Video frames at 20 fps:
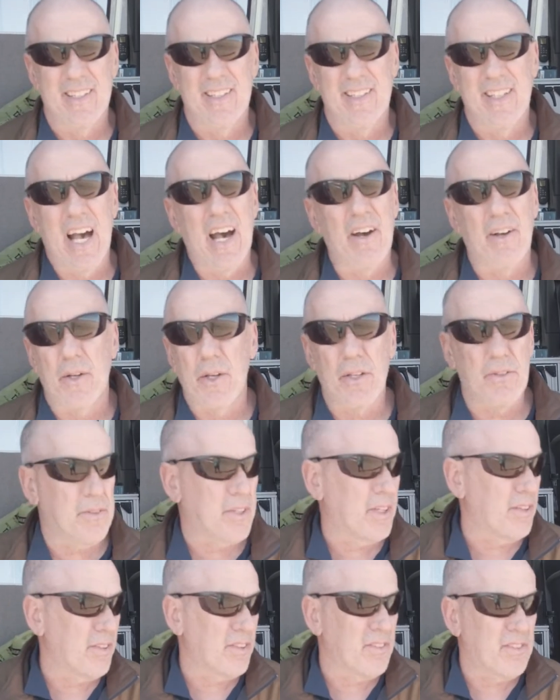Now,
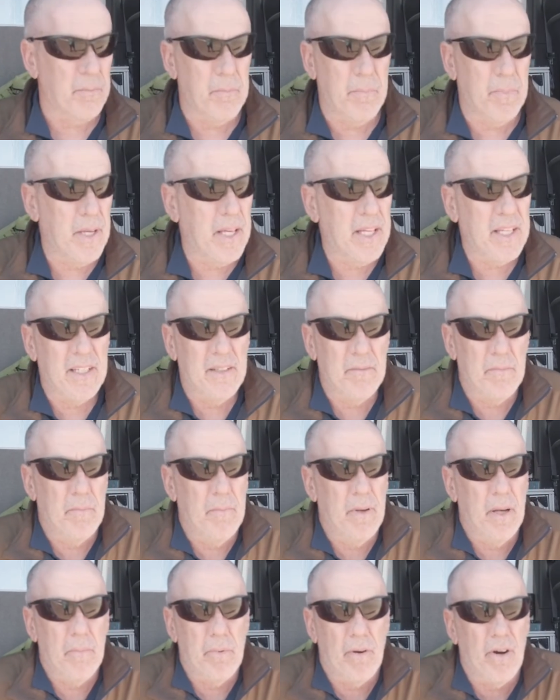because it's
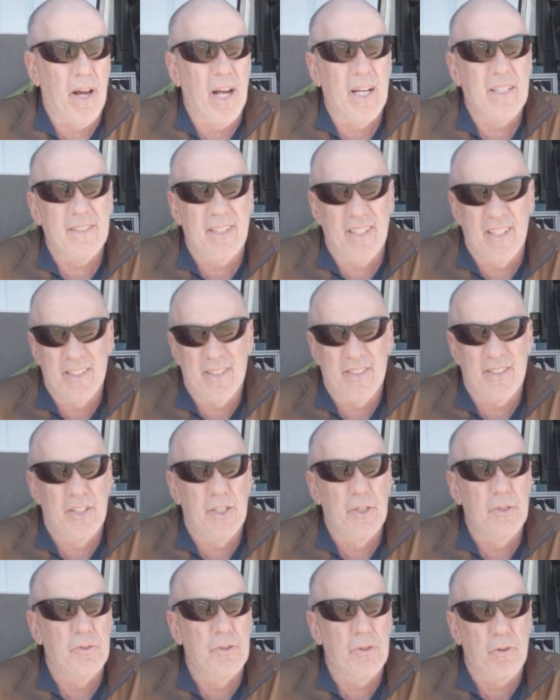a process
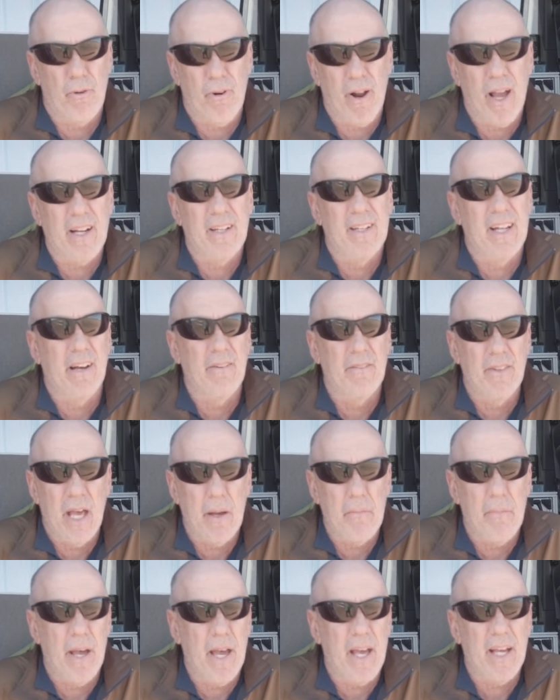to track down
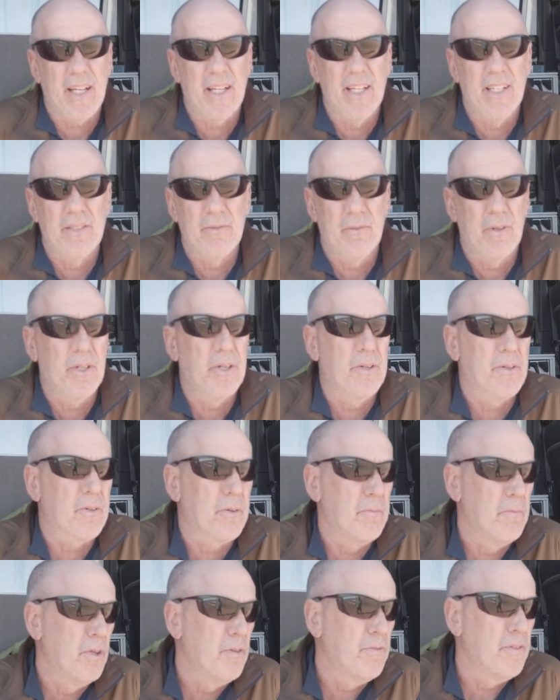that package when you're
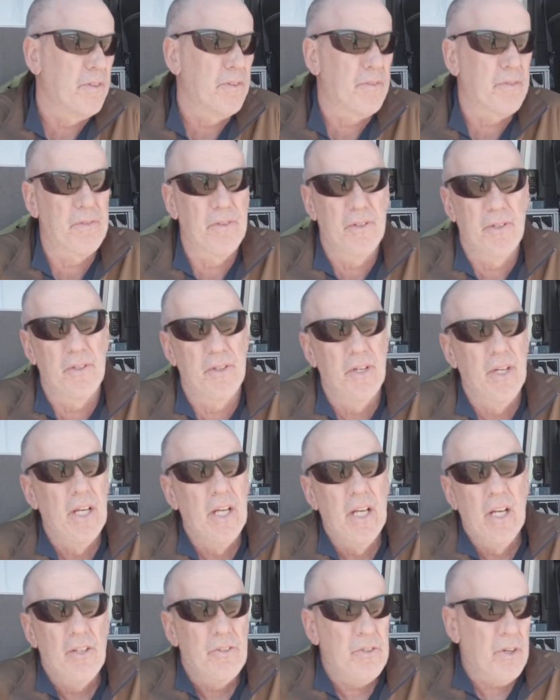moving through.
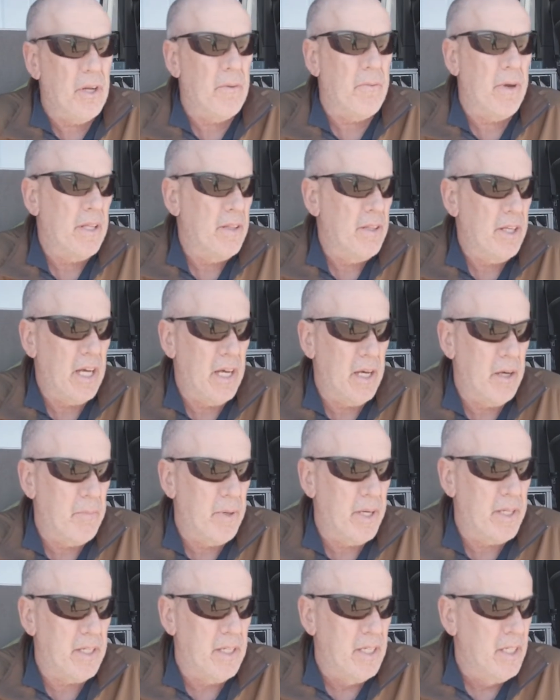So anyway,
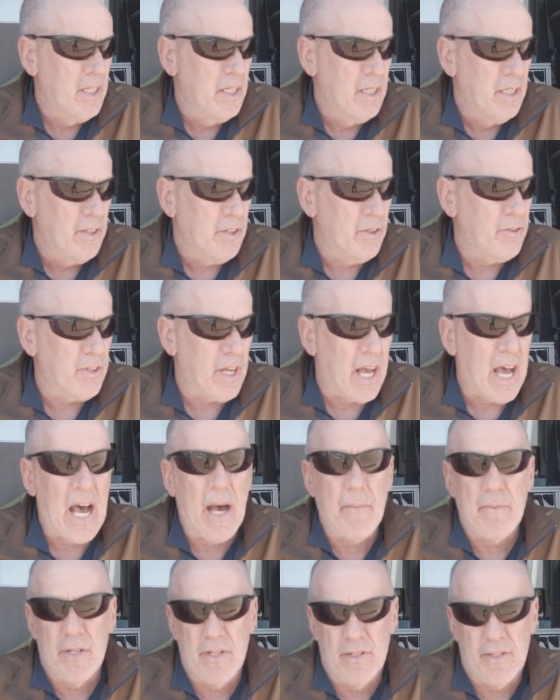but there's
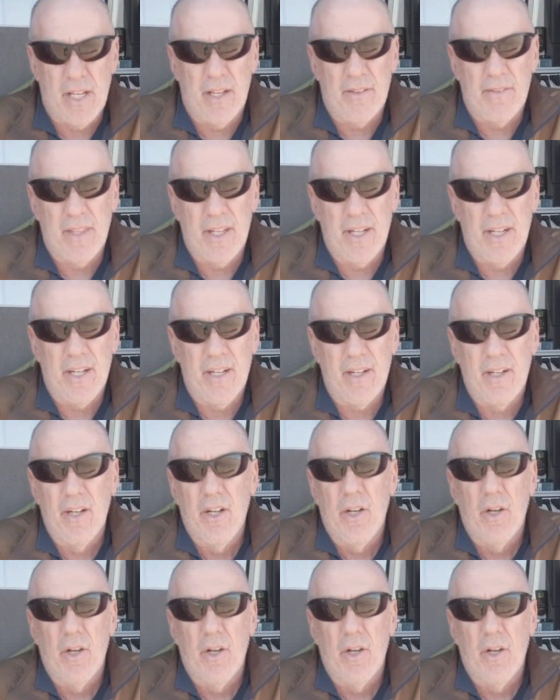options out there.